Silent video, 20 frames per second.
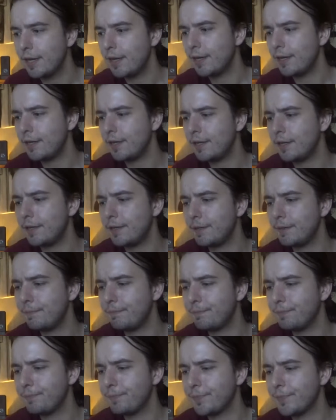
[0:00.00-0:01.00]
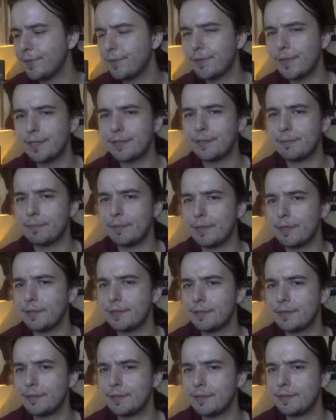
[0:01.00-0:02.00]
So that's a
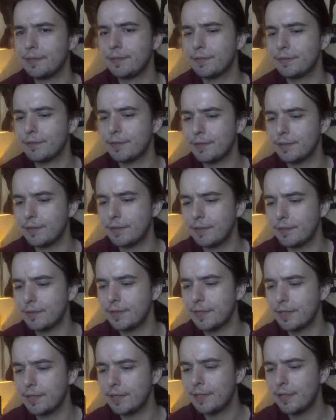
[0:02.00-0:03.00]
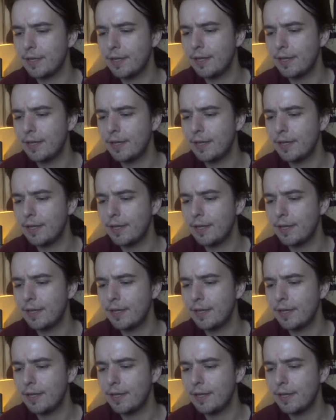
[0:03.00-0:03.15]
plus. Good on that.